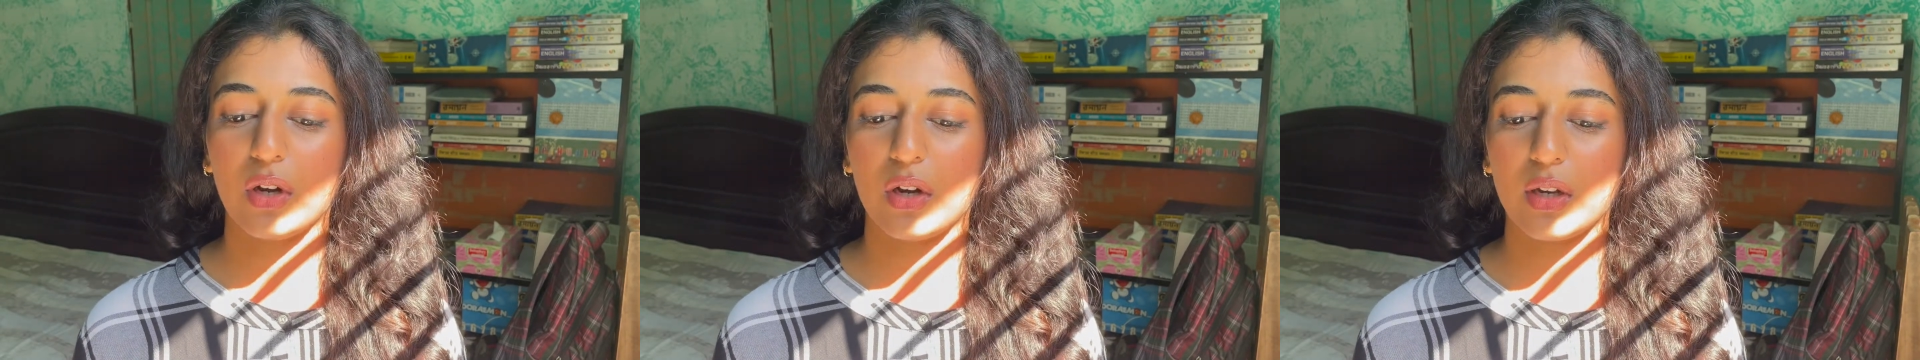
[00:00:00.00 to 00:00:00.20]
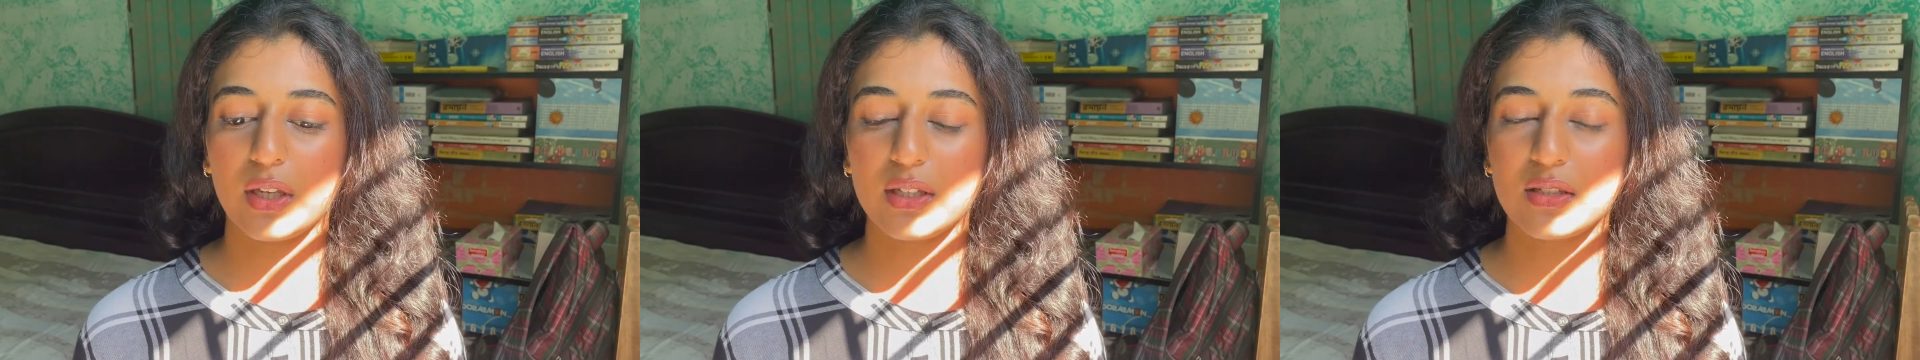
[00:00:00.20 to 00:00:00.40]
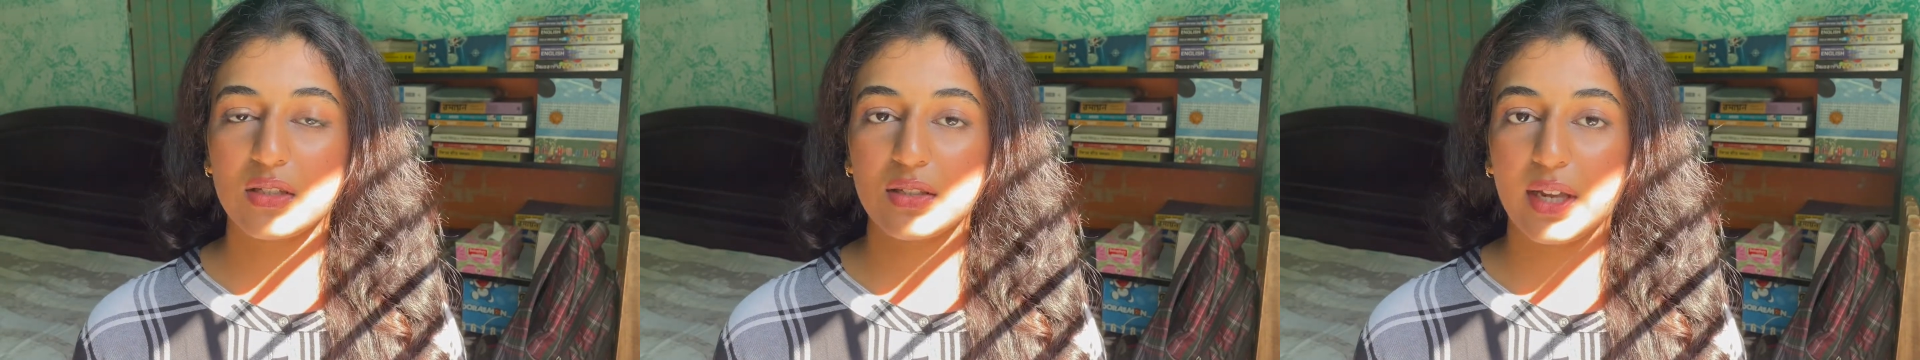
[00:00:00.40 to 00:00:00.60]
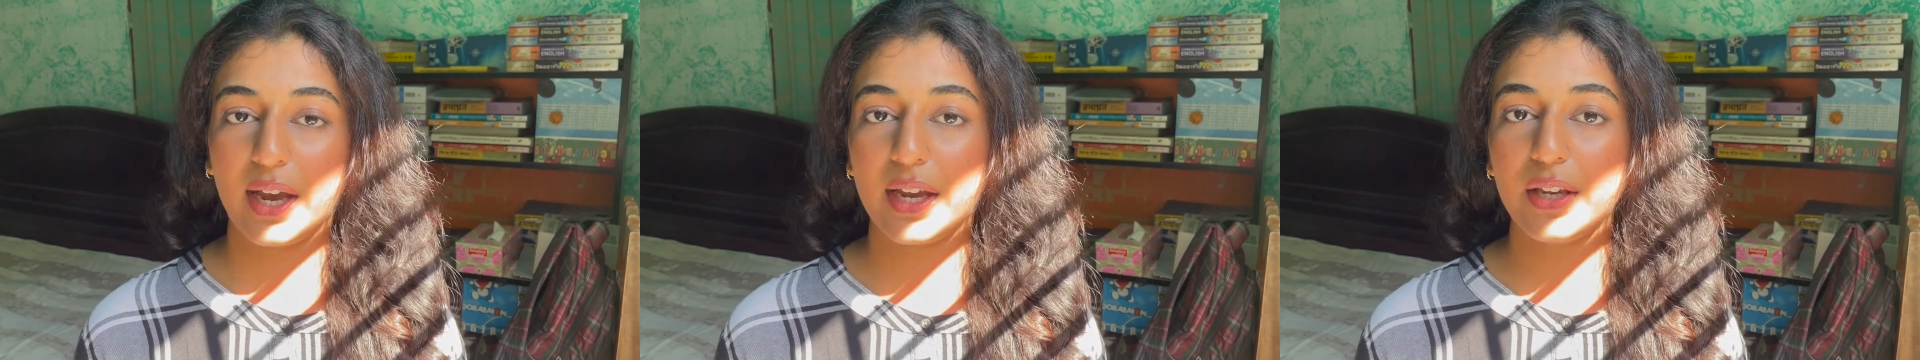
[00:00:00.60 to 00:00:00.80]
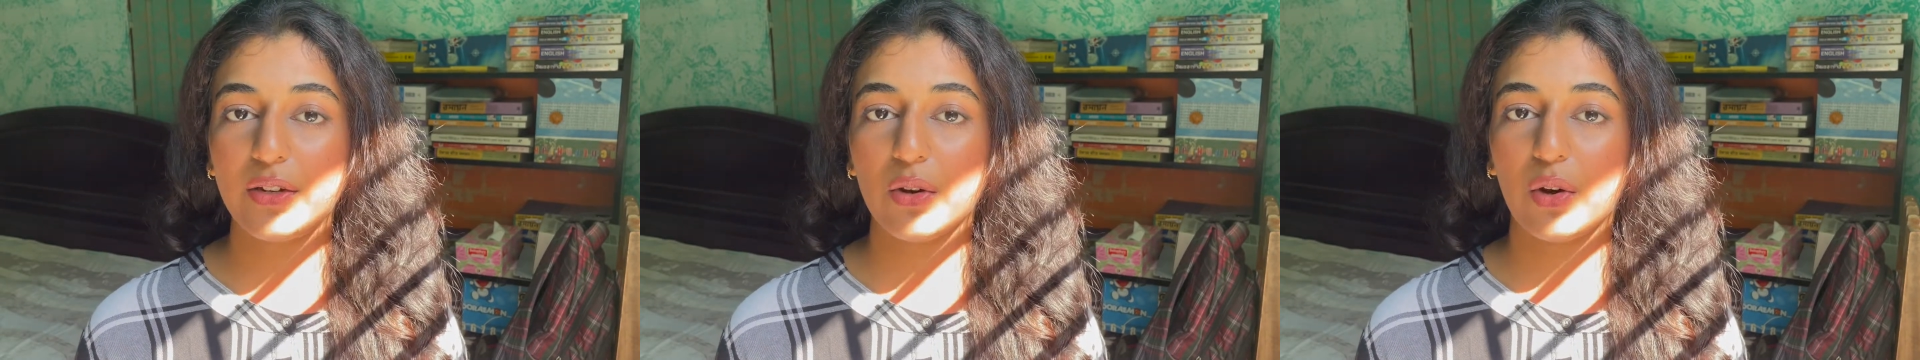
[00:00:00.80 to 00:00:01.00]

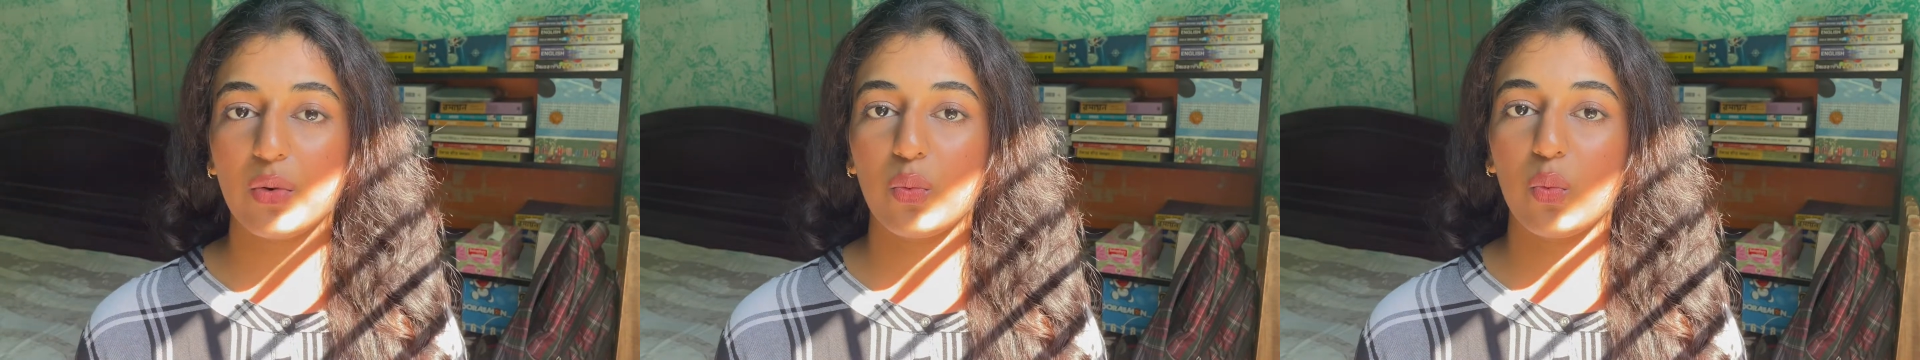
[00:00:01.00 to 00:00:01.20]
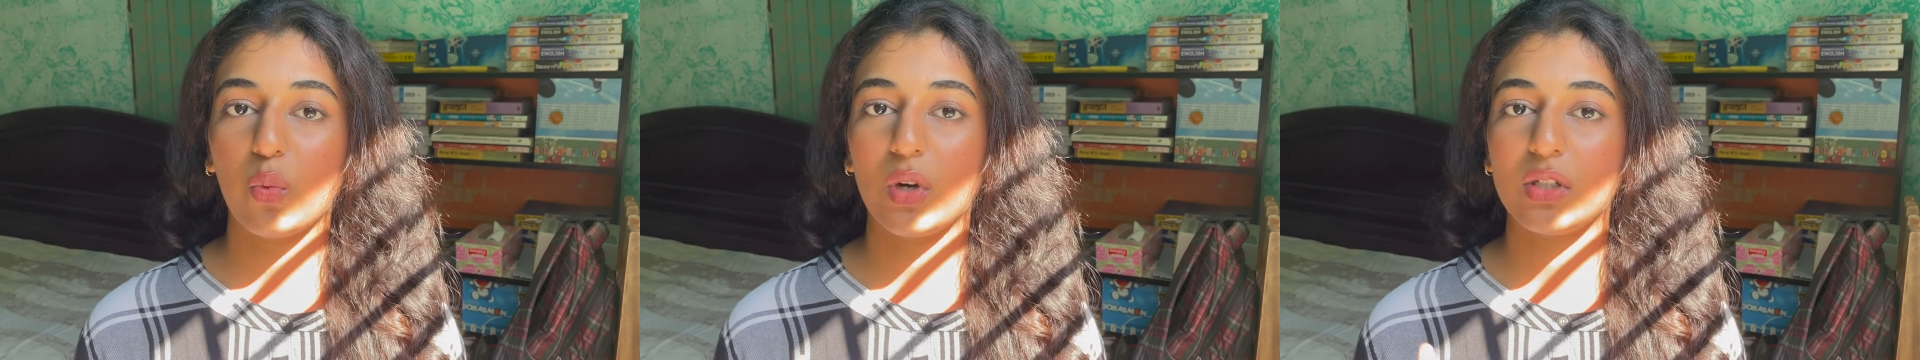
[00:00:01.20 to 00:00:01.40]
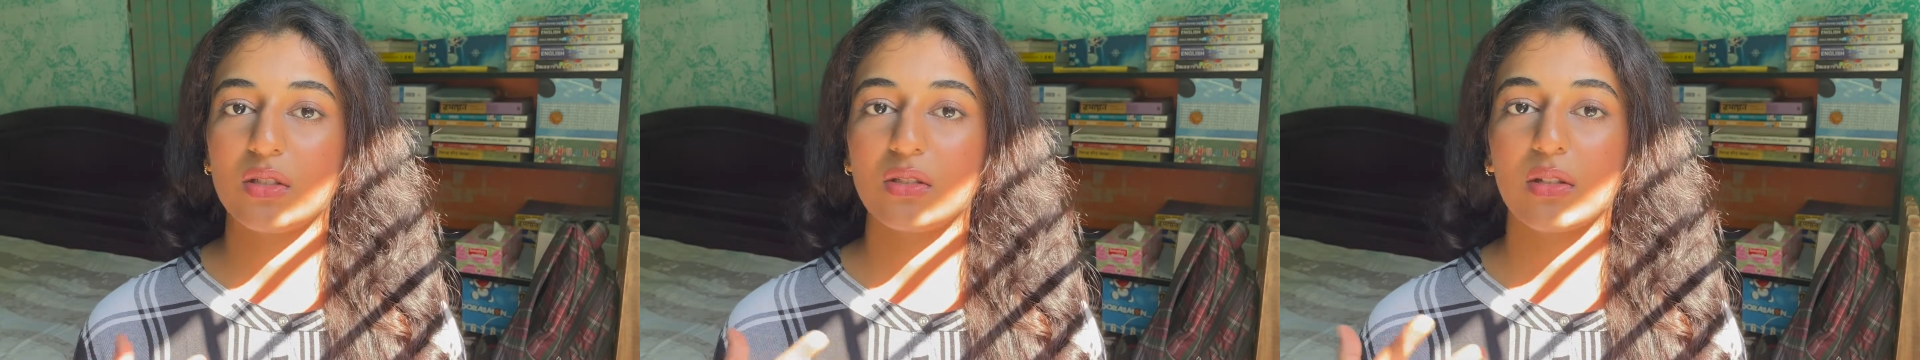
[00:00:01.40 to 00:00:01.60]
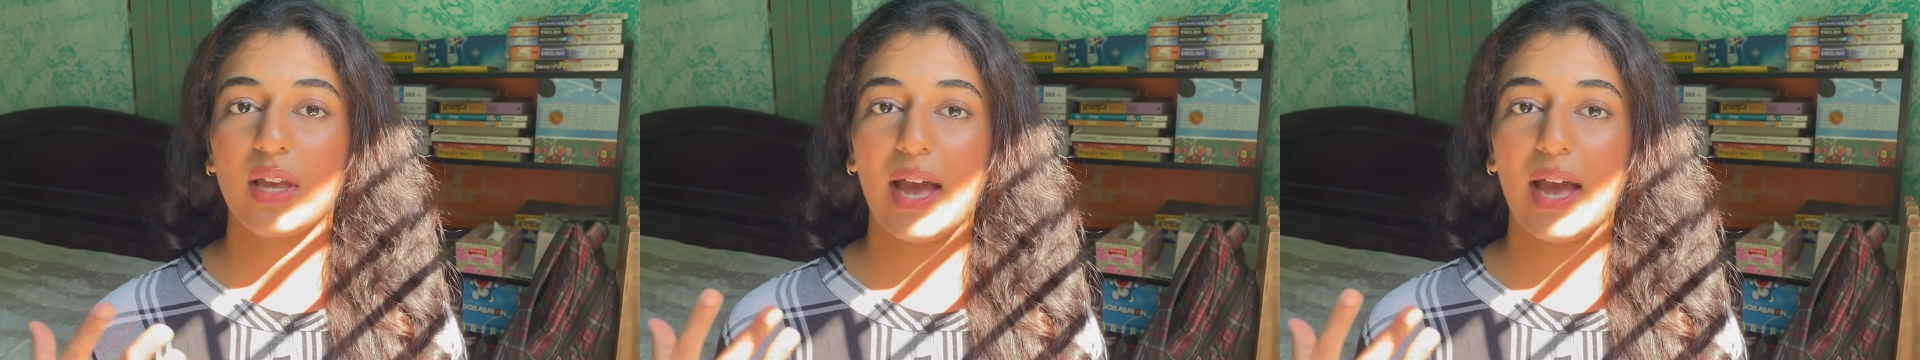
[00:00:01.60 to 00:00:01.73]
insight on what's